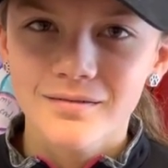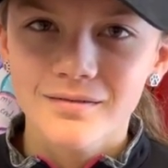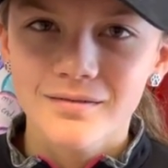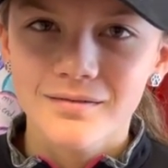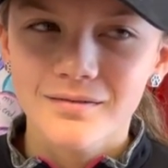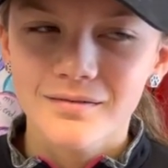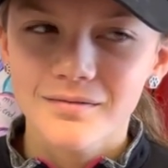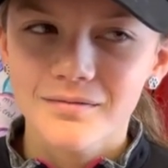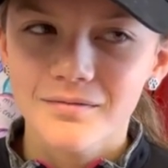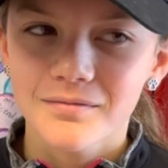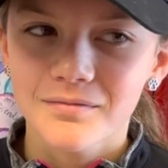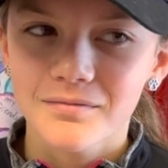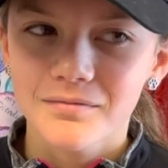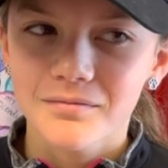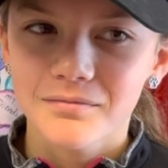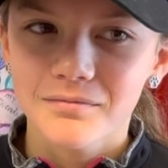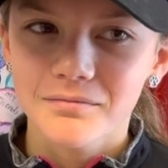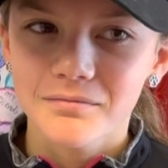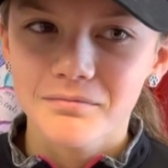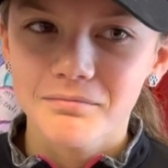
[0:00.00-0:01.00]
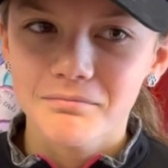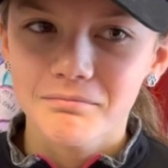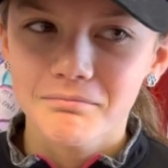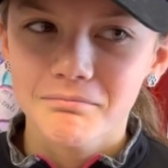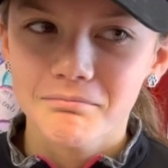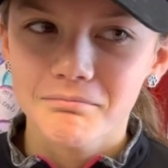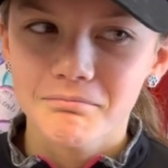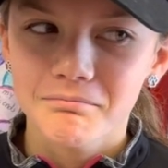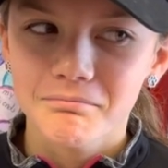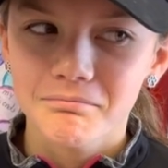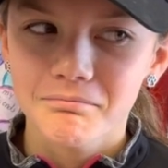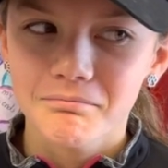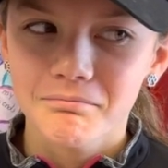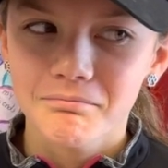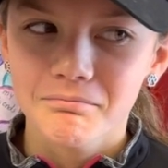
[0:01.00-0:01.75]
Nobody speaks.